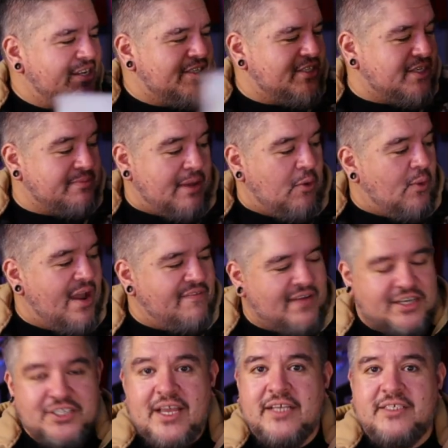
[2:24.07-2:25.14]
because my wife
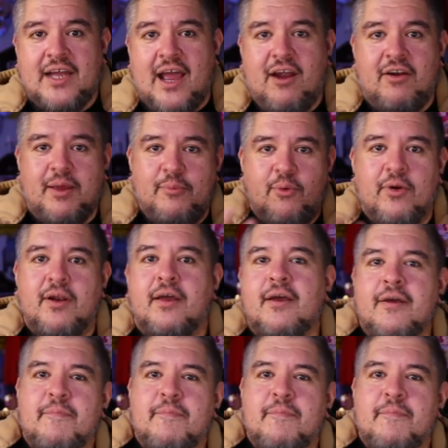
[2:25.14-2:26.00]
actually has an ironing board.